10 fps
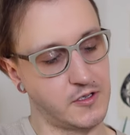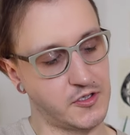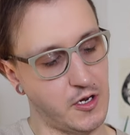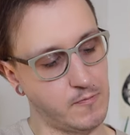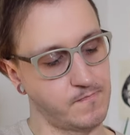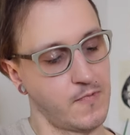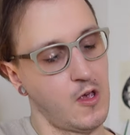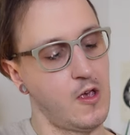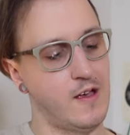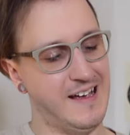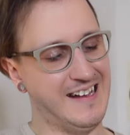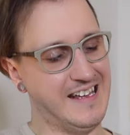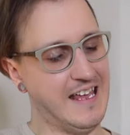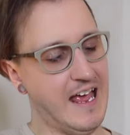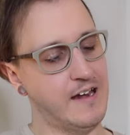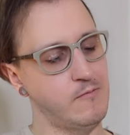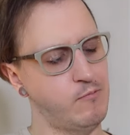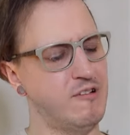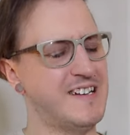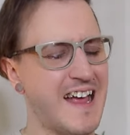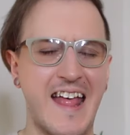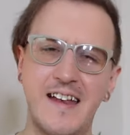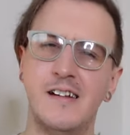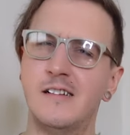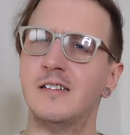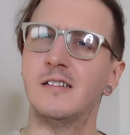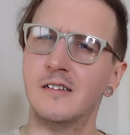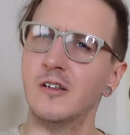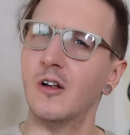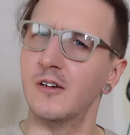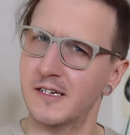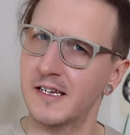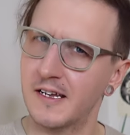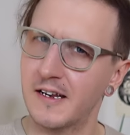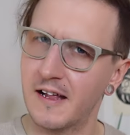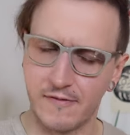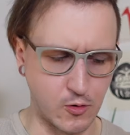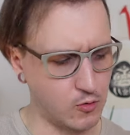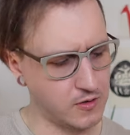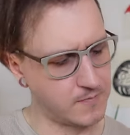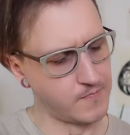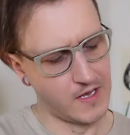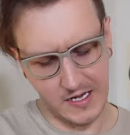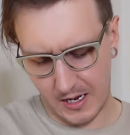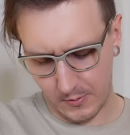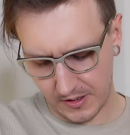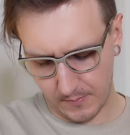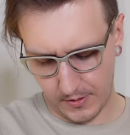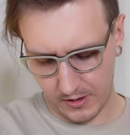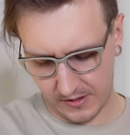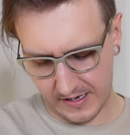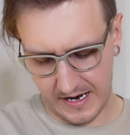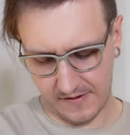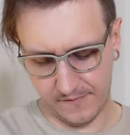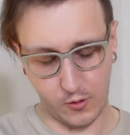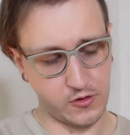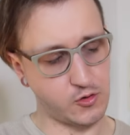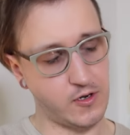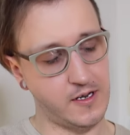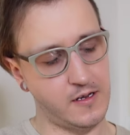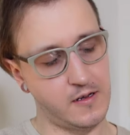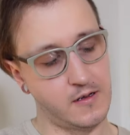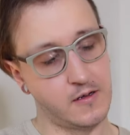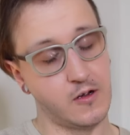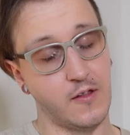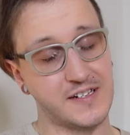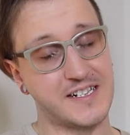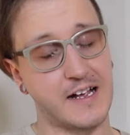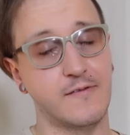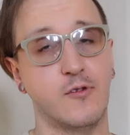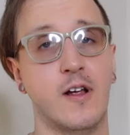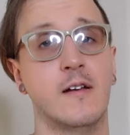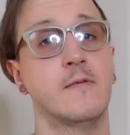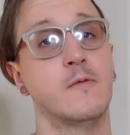So Again, pretend you're looking at an F chord, and we're going to pluck our fourth string on the second fret,